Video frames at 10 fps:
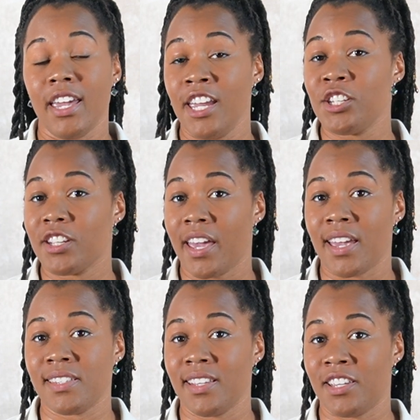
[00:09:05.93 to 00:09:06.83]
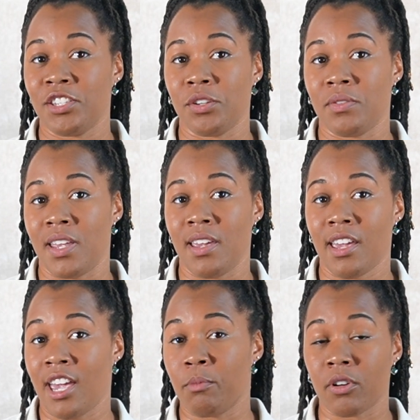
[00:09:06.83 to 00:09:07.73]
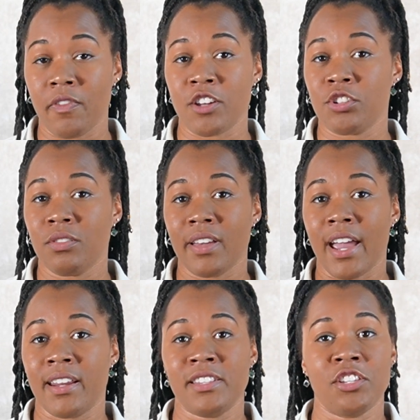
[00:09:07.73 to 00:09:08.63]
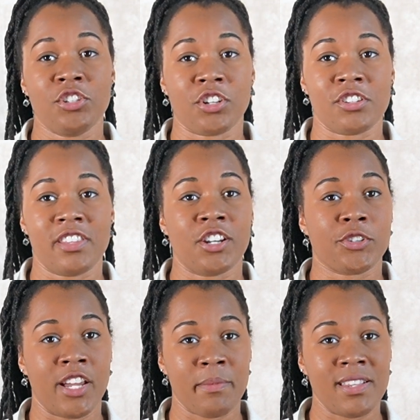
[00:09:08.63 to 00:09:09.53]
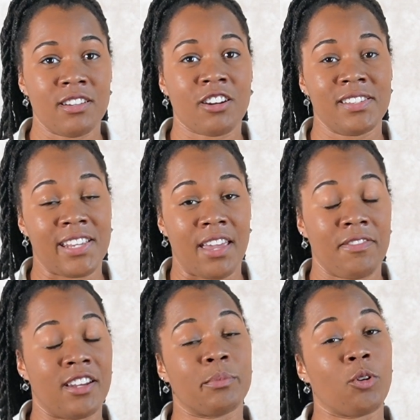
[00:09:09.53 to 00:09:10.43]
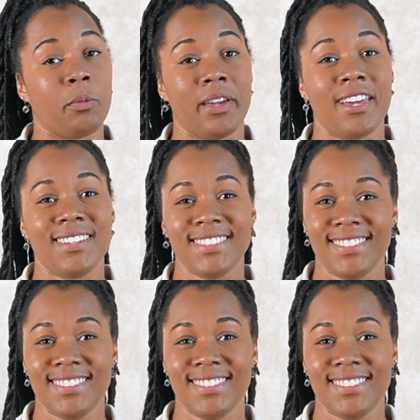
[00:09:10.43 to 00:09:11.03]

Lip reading: Each case is unique, and professional guidance ensures that treatments are safe and appropriate.